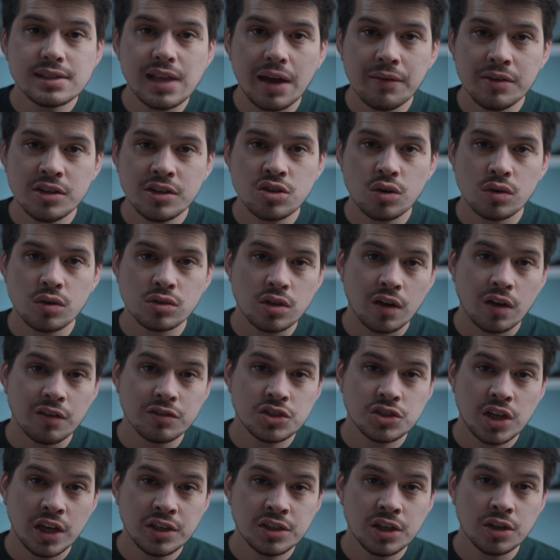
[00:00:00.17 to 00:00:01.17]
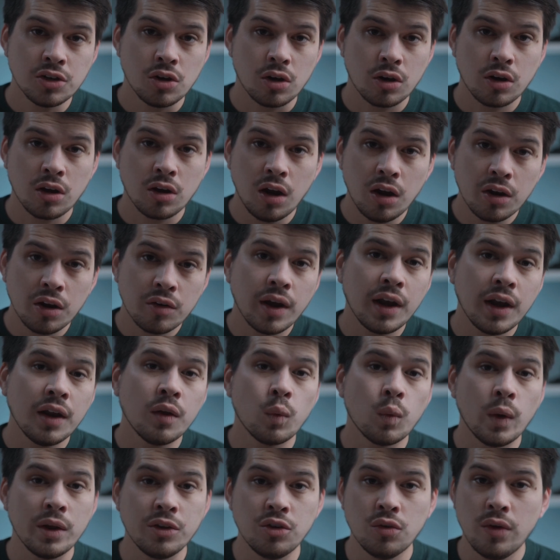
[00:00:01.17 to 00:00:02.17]
DaVinci Resolve changing your color grading
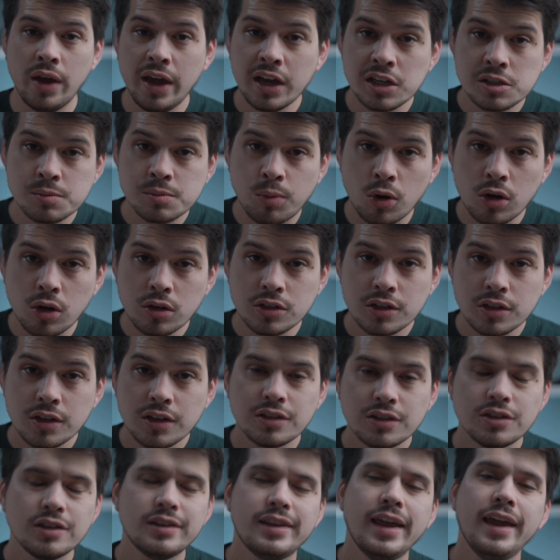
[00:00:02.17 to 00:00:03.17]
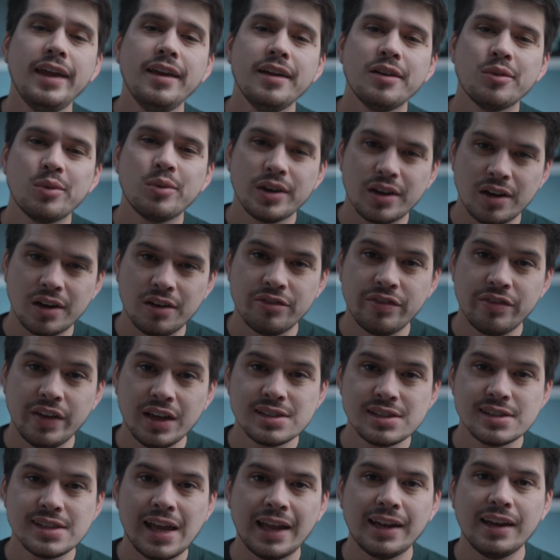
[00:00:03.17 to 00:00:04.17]
when you export? Today, we're gonna
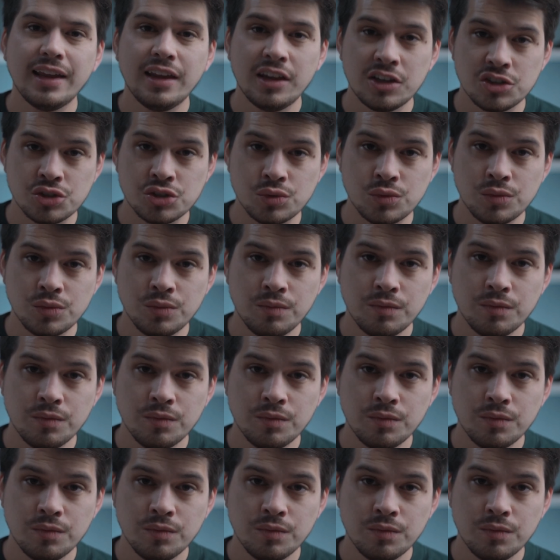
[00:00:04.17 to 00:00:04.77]
fix that issue.